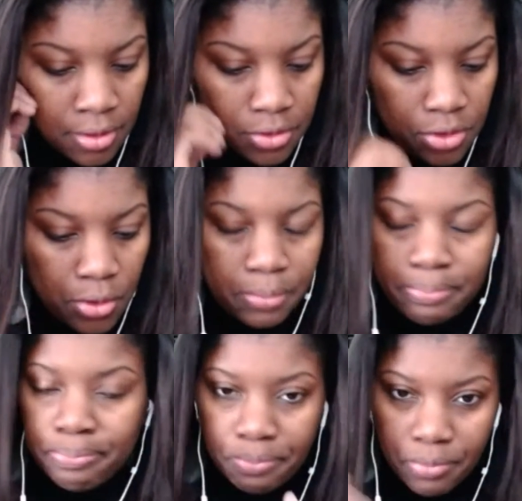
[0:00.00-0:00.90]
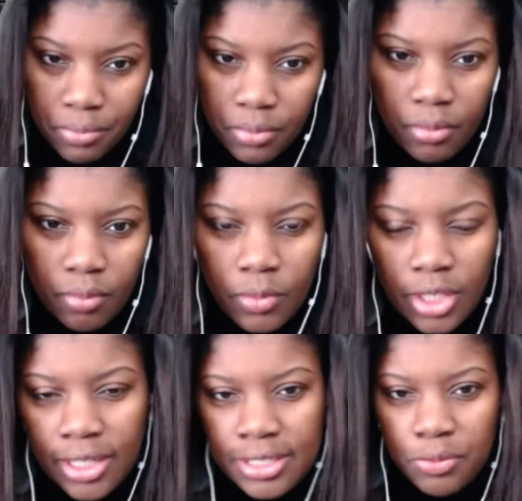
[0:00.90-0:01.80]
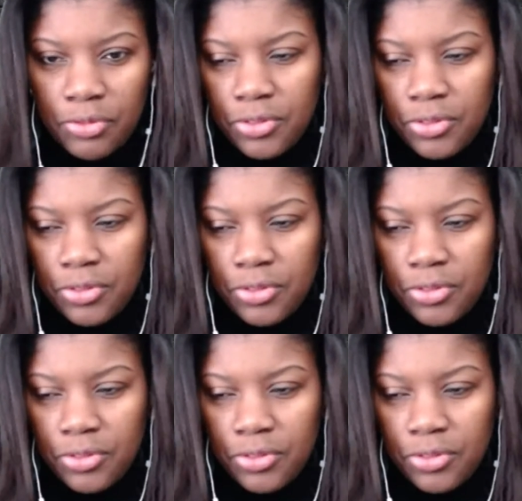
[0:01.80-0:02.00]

So, like I said,